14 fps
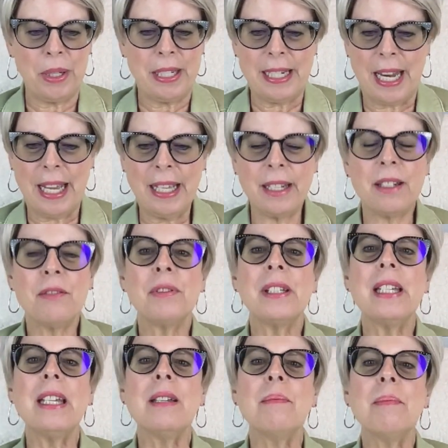would
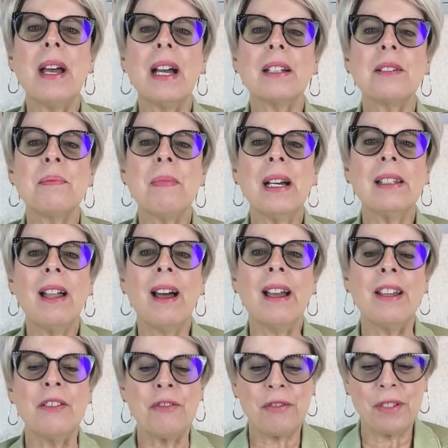negatively impact my
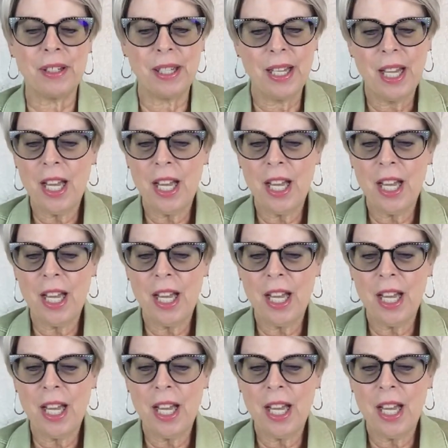life,